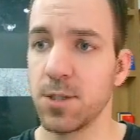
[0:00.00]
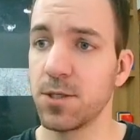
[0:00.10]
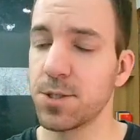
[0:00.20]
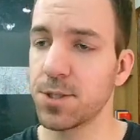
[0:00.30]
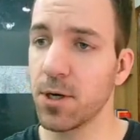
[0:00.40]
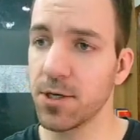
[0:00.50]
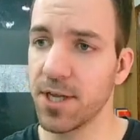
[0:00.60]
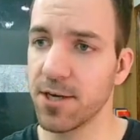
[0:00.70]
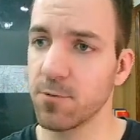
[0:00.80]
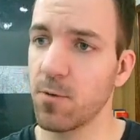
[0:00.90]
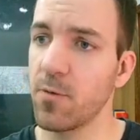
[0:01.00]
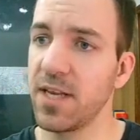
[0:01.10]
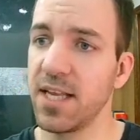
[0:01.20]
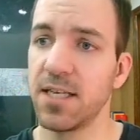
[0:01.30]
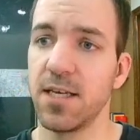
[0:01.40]
So to start here, what we
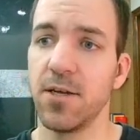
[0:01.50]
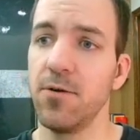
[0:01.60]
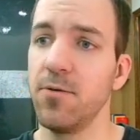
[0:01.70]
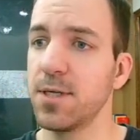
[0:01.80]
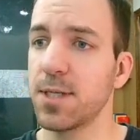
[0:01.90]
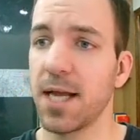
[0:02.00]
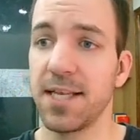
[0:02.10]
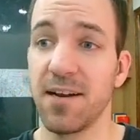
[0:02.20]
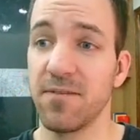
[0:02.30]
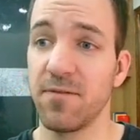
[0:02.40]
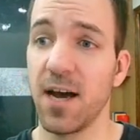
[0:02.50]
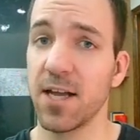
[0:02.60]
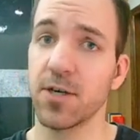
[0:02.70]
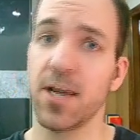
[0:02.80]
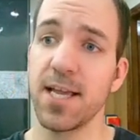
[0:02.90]
need to do is
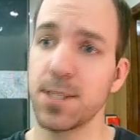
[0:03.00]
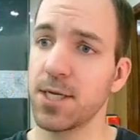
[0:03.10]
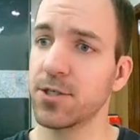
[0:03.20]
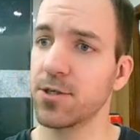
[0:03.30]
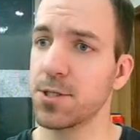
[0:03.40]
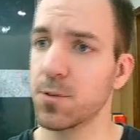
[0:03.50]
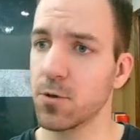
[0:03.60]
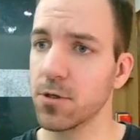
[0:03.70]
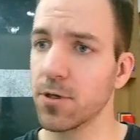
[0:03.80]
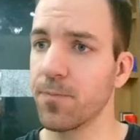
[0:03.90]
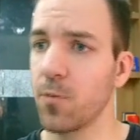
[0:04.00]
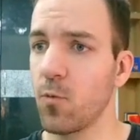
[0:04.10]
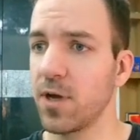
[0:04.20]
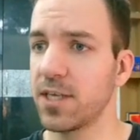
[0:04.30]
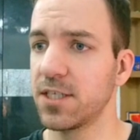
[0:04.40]
identify our asynchronous work,
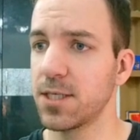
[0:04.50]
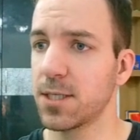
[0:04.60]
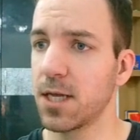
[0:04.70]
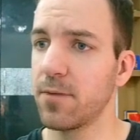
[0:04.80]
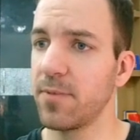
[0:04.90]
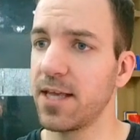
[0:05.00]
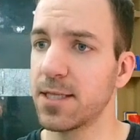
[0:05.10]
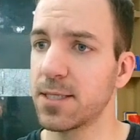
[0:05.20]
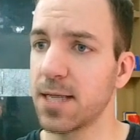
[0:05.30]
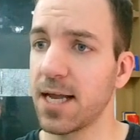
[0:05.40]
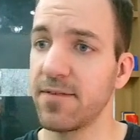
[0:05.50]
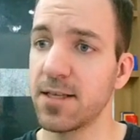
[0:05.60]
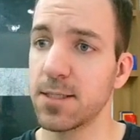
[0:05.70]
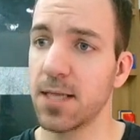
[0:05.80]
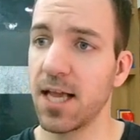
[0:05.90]
which is going to be inside of
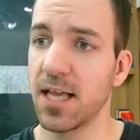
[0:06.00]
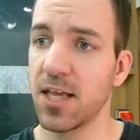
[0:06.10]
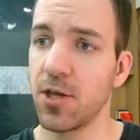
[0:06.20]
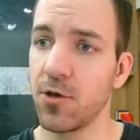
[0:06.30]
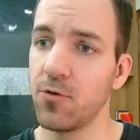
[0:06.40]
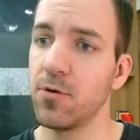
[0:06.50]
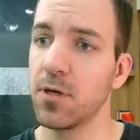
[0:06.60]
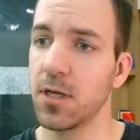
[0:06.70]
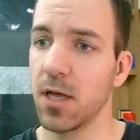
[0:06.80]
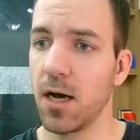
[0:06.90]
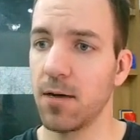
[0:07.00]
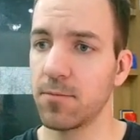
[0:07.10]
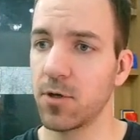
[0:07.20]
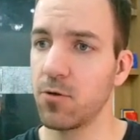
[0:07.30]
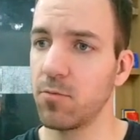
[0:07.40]
this enqueue
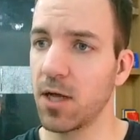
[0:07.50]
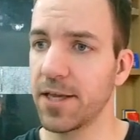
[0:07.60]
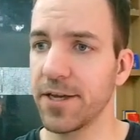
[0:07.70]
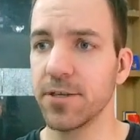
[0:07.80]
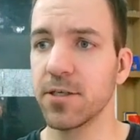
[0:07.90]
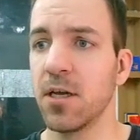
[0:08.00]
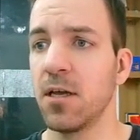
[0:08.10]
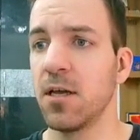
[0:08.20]
code block here.